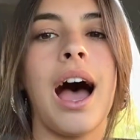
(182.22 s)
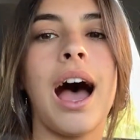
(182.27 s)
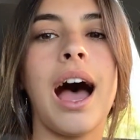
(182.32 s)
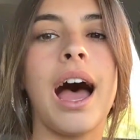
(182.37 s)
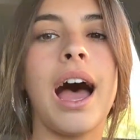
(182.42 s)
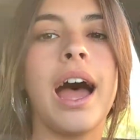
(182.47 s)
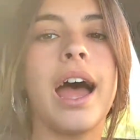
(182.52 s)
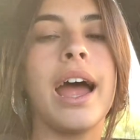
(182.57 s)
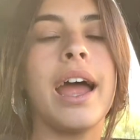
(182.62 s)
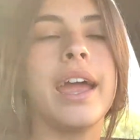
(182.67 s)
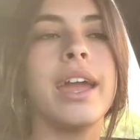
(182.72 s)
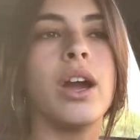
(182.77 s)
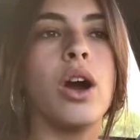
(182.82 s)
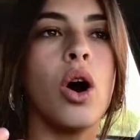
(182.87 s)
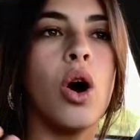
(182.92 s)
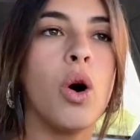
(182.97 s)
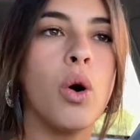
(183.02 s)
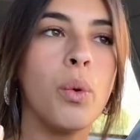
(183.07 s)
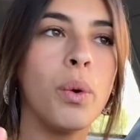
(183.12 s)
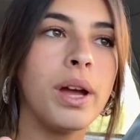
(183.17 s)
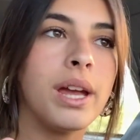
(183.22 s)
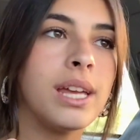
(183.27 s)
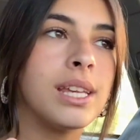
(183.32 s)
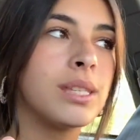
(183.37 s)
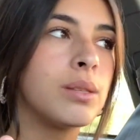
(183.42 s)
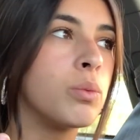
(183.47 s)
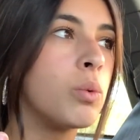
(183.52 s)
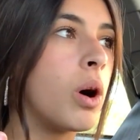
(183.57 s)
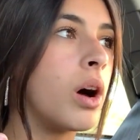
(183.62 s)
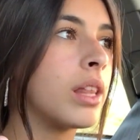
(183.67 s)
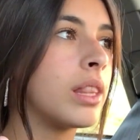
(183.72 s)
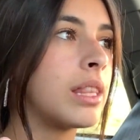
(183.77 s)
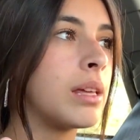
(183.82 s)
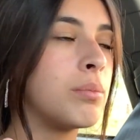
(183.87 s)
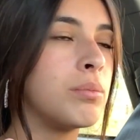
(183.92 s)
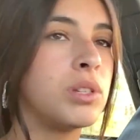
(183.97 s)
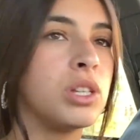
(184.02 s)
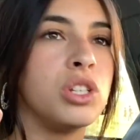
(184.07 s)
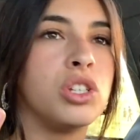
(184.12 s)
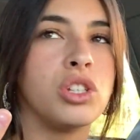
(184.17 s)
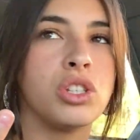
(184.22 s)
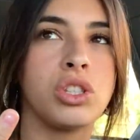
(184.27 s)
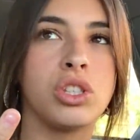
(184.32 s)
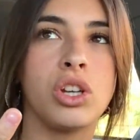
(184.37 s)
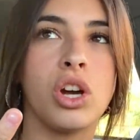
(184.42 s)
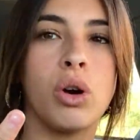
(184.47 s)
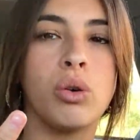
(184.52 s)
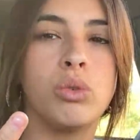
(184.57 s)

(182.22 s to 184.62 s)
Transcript: I always want them to just go